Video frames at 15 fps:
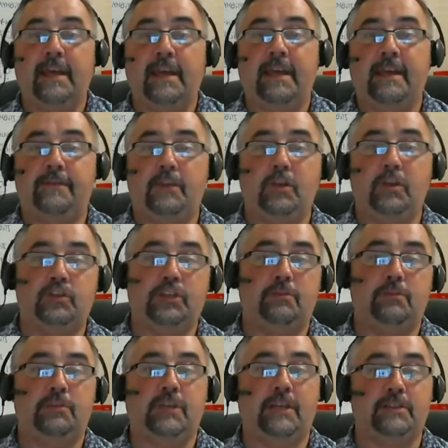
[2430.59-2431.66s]
If
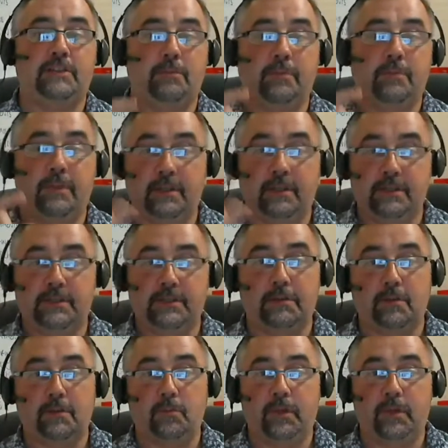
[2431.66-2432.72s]
YouTube changed something, so
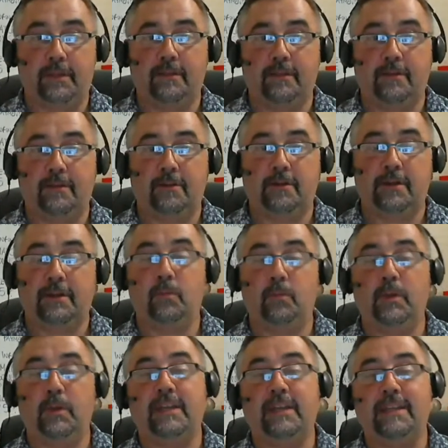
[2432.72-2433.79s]
can we. All right. And we
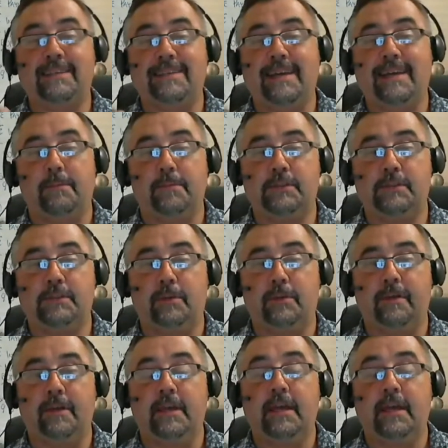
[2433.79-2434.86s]
can adapt to it.